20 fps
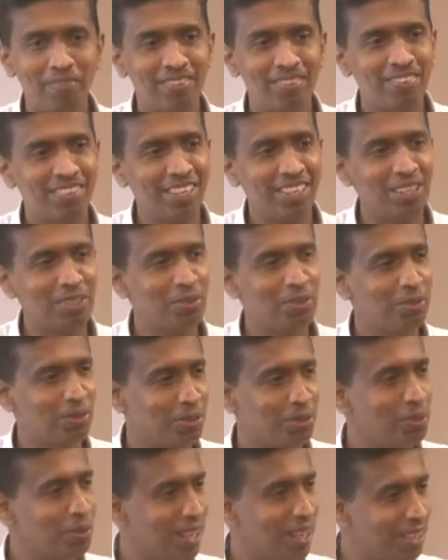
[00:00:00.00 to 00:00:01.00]
Like
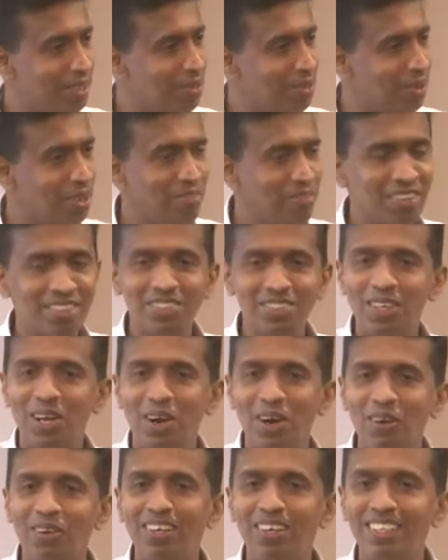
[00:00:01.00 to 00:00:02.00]
you get different
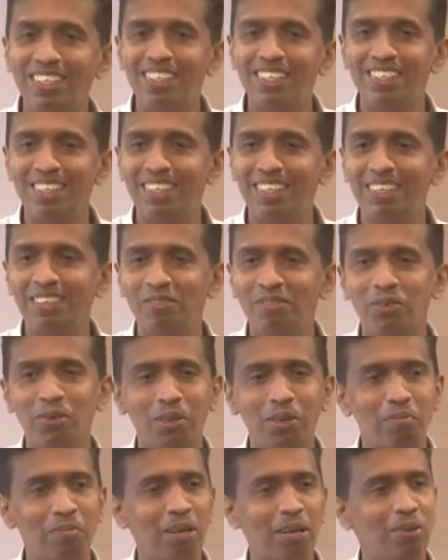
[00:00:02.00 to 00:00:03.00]
shareholders in
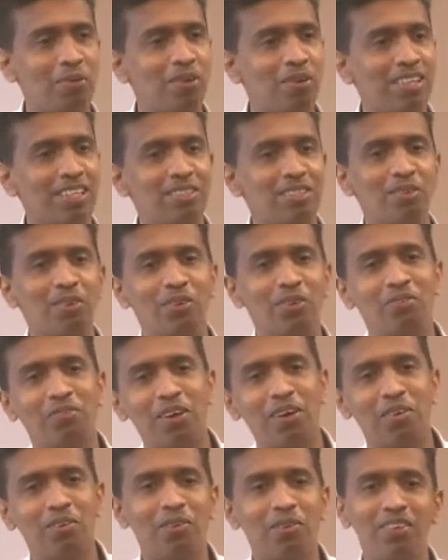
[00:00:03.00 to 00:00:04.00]
forum and raise a lot of
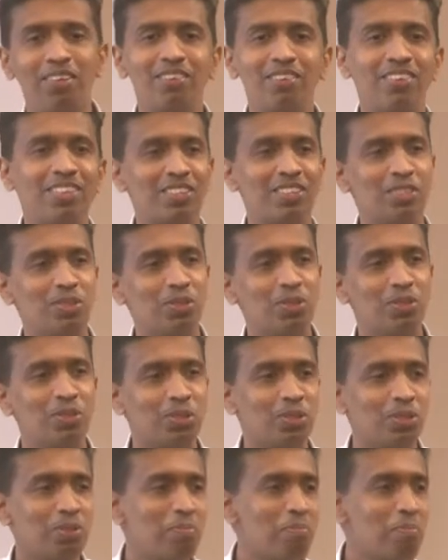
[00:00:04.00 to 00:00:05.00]
unwanted questions
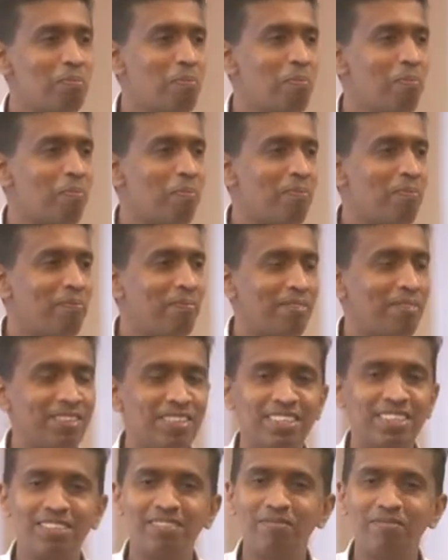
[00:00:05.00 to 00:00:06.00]
also,
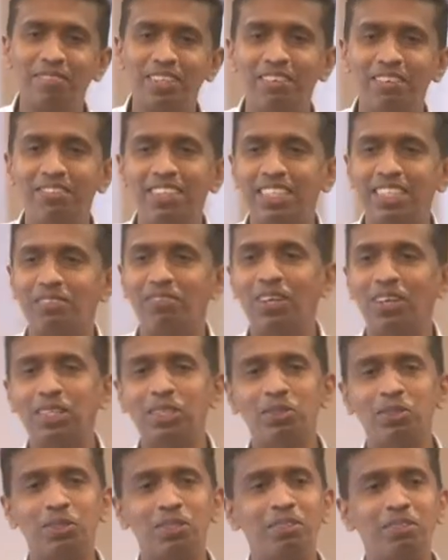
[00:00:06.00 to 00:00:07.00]
right? If there is
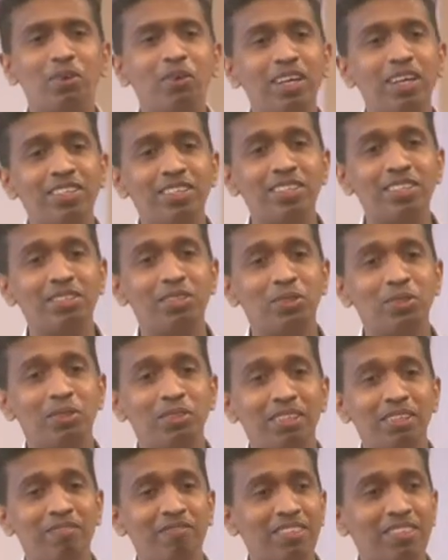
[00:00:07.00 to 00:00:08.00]
5,000 donations, so
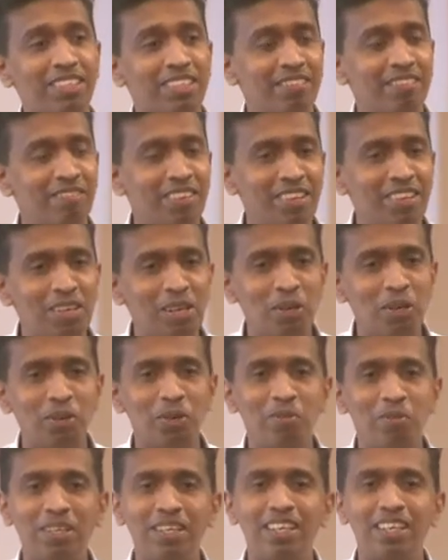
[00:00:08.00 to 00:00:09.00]

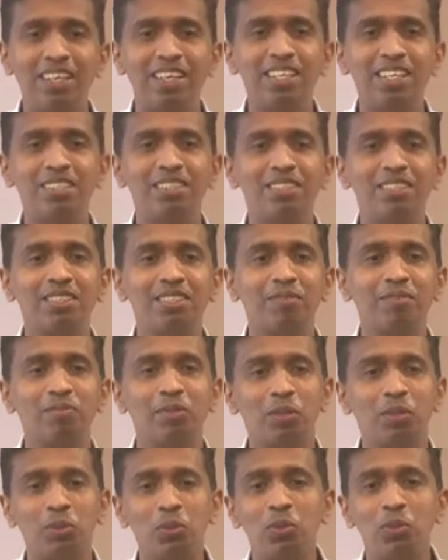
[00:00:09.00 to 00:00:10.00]
normally he asks
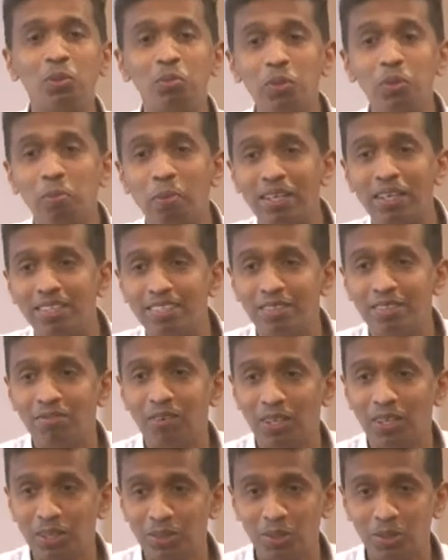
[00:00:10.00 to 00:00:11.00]
to whom you pay this
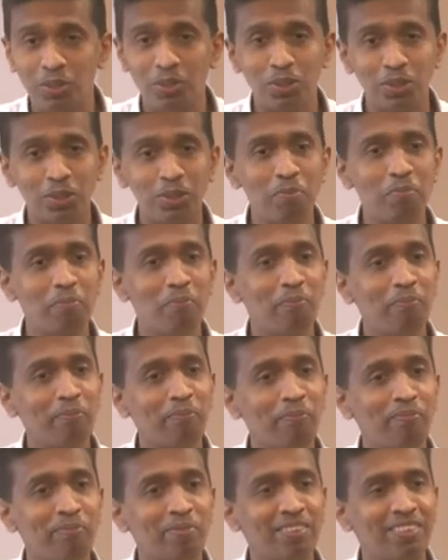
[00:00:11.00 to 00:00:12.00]
5,000 also,
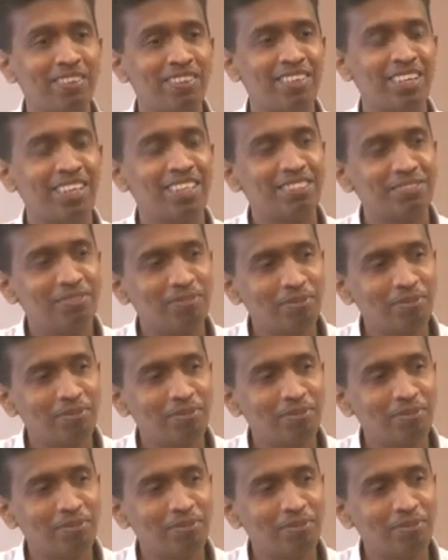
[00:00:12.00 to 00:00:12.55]
right?